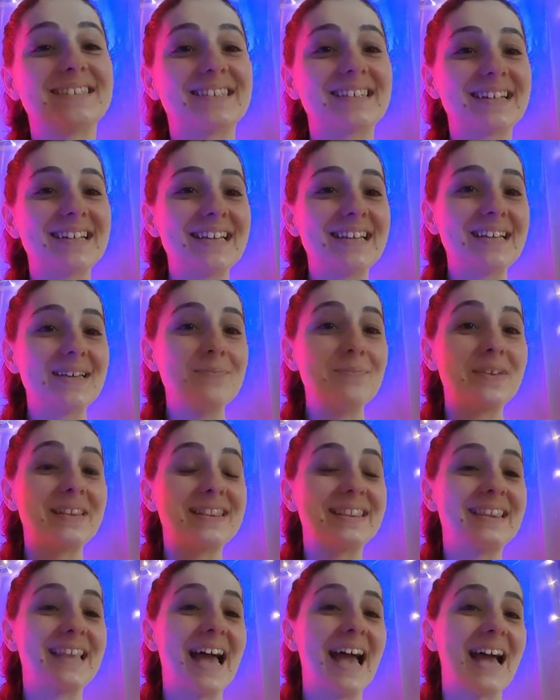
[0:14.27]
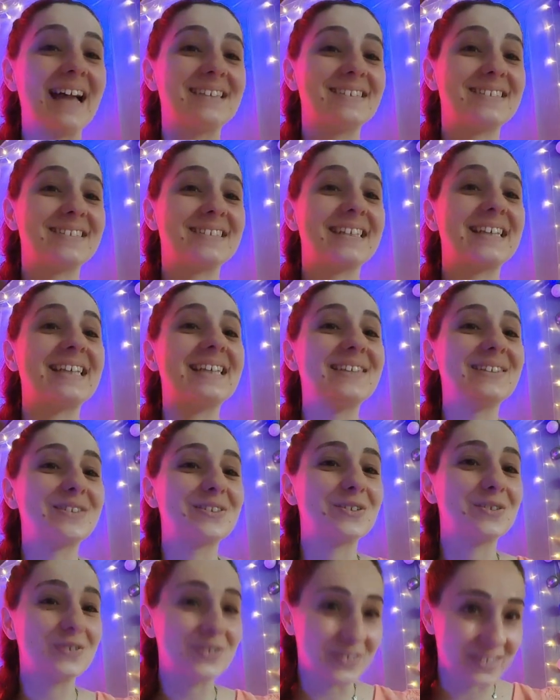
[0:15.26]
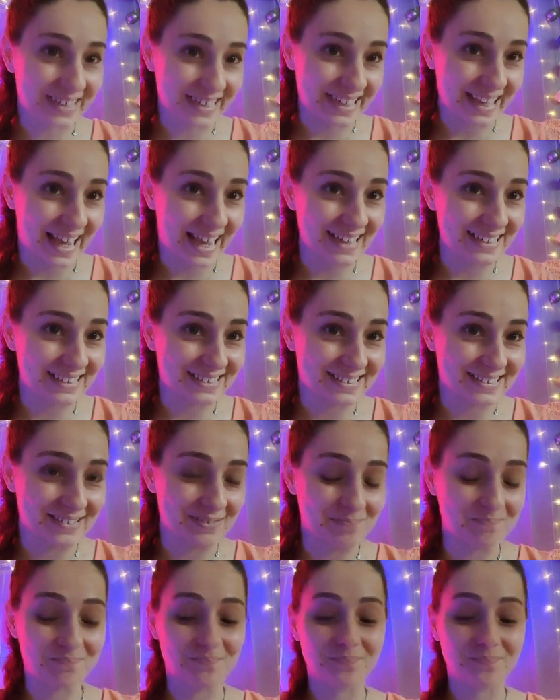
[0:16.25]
dream dance into reality.